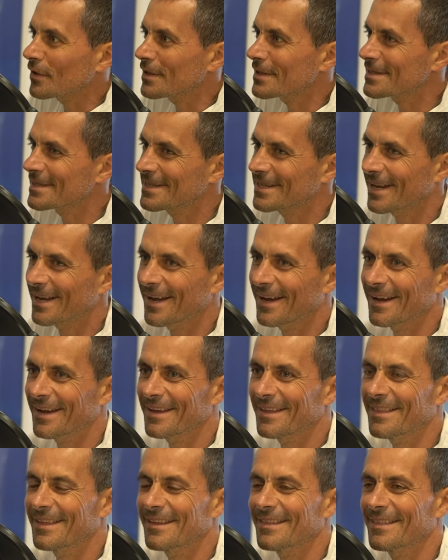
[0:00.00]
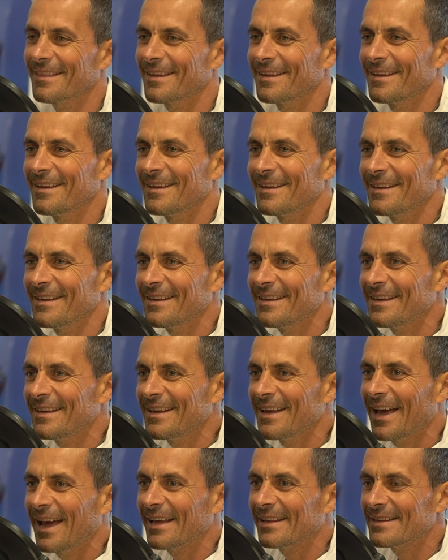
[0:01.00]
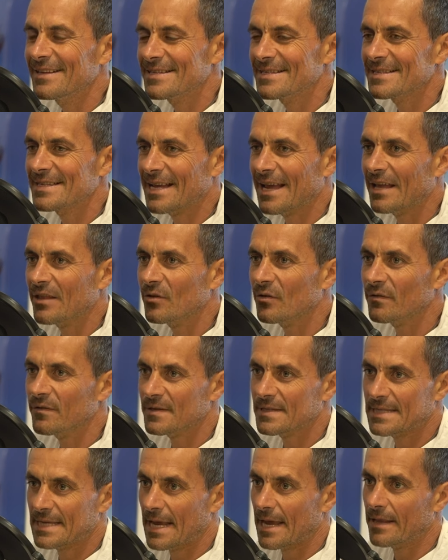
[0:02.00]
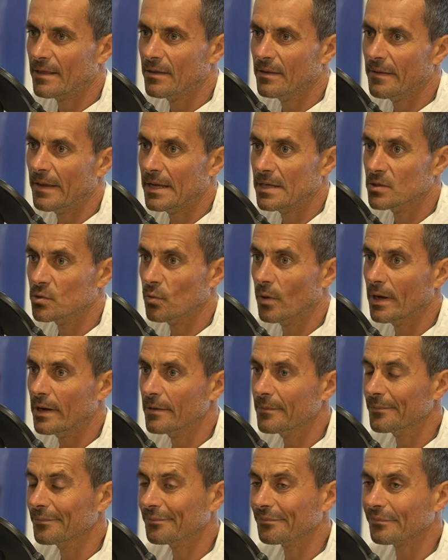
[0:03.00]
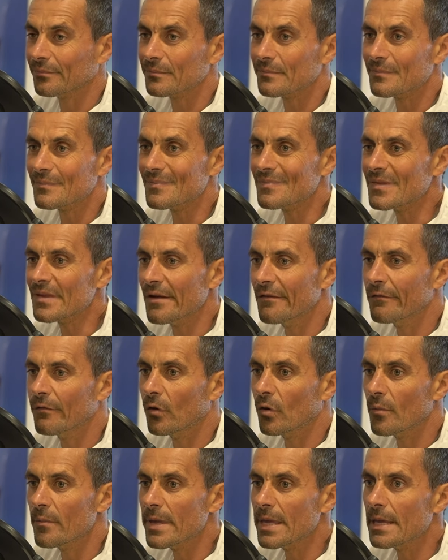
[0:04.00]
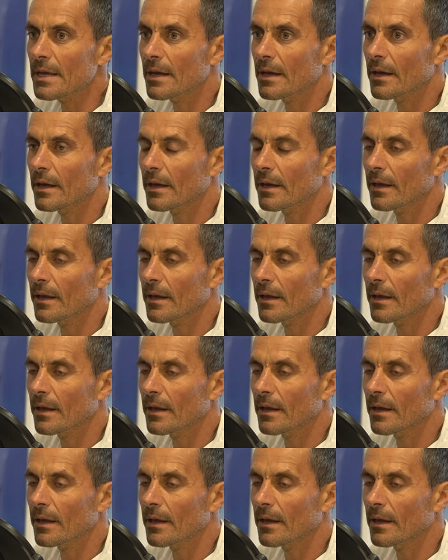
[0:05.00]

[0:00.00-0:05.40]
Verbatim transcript: inside, and and is kind of sad as well for me.